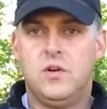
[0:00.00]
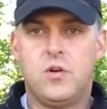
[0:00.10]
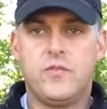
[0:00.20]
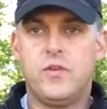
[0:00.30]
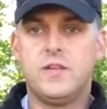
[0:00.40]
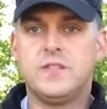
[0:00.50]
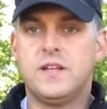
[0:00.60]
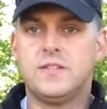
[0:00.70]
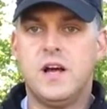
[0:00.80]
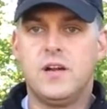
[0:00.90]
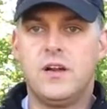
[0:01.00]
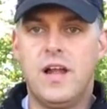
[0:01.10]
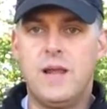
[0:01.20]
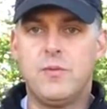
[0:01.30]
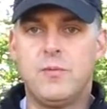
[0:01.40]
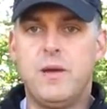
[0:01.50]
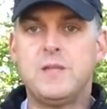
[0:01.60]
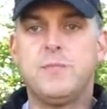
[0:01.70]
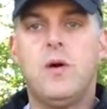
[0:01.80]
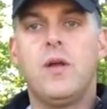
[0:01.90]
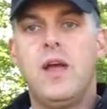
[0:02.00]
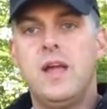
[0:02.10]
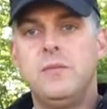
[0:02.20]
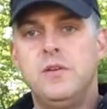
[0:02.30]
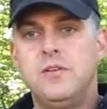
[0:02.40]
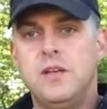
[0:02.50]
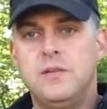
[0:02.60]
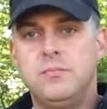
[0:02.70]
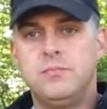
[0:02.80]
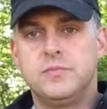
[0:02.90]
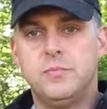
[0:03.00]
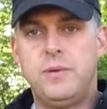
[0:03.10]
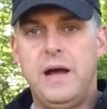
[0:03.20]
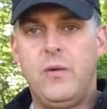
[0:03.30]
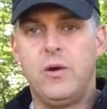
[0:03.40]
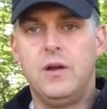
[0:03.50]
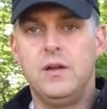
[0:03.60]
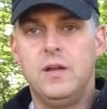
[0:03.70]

or if you're just at a soccer game or a baseball game and you need some power,